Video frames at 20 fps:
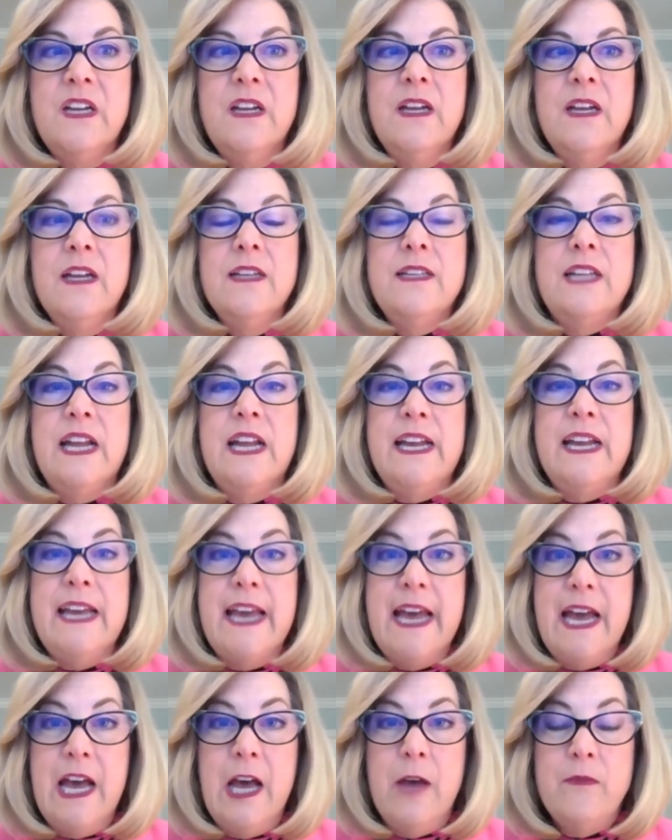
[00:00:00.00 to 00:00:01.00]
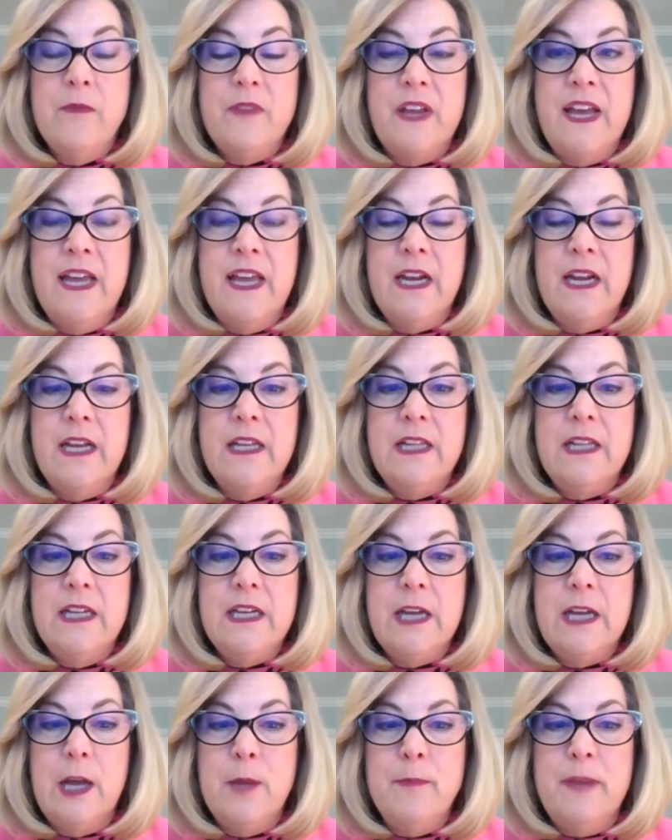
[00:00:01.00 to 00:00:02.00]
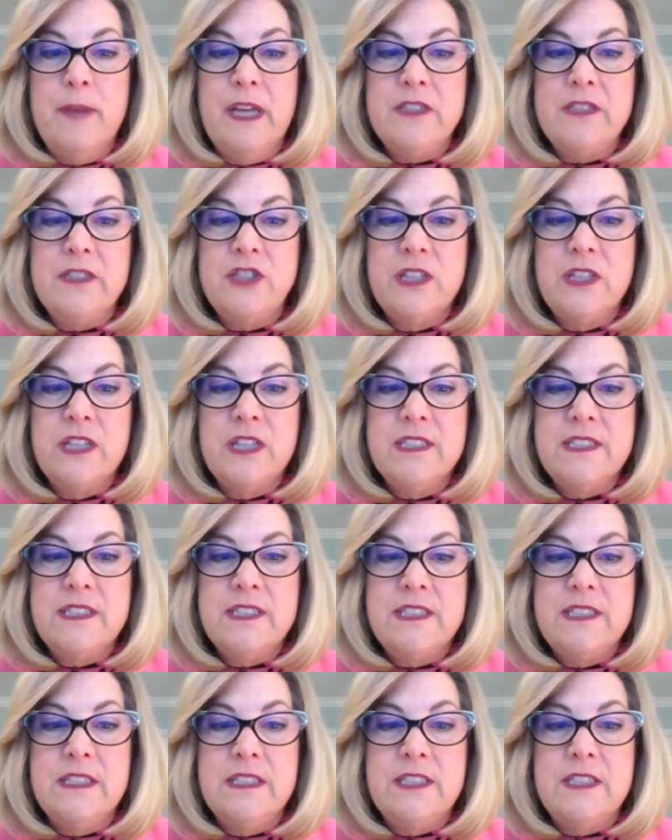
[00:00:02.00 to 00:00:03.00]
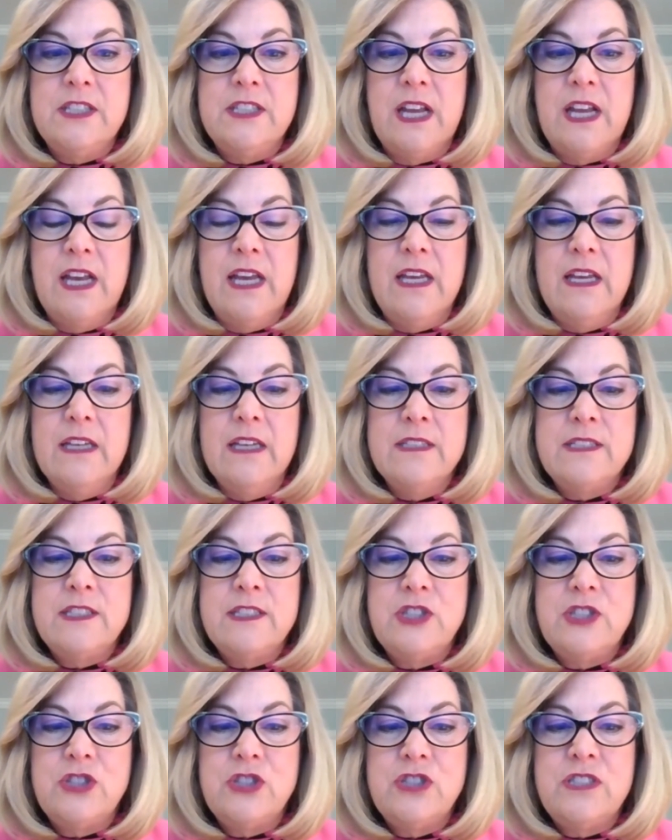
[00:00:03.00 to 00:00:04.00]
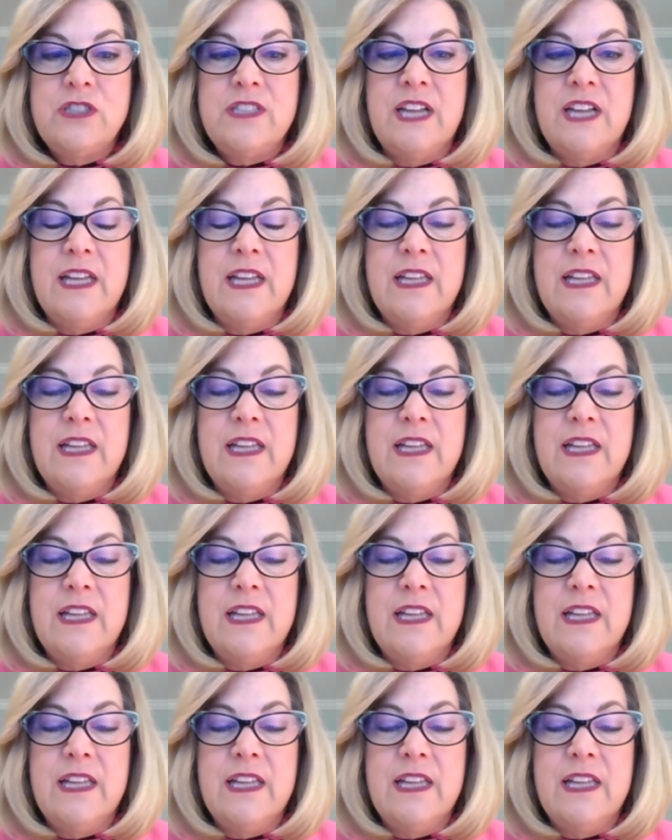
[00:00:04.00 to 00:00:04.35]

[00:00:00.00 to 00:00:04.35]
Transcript: They have, and I think I mentioned, let's see, today is Thursday.